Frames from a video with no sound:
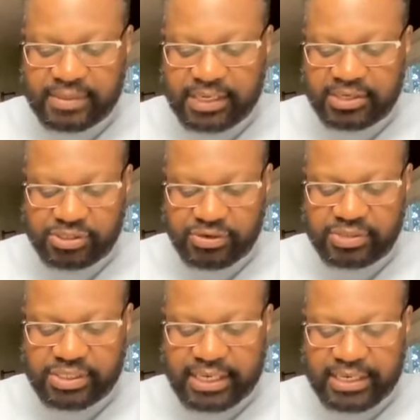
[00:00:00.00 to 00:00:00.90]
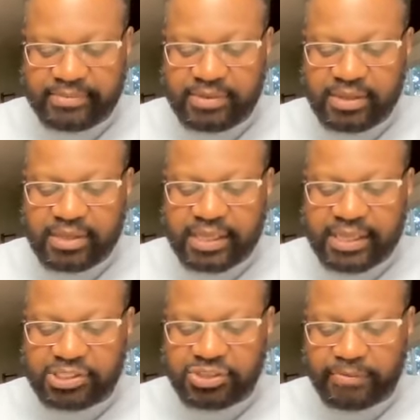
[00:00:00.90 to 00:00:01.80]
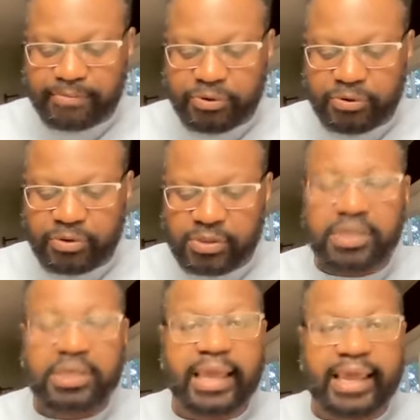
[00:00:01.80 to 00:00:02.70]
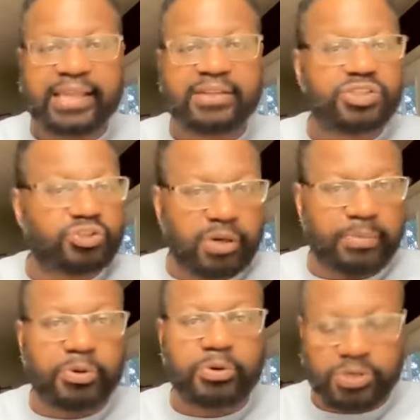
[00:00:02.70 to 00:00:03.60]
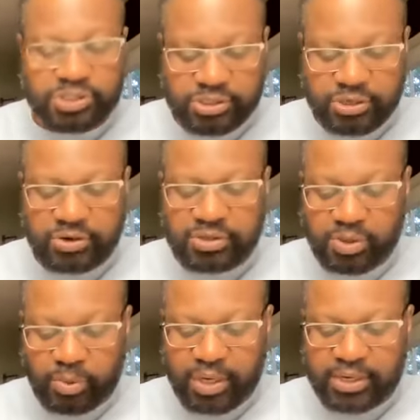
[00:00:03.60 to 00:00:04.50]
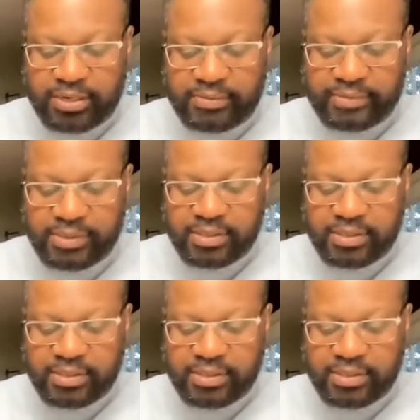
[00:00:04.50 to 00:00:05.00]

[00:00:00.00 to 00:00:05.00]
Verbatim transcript: at a certain time, into the pool and troubled or stirred the water.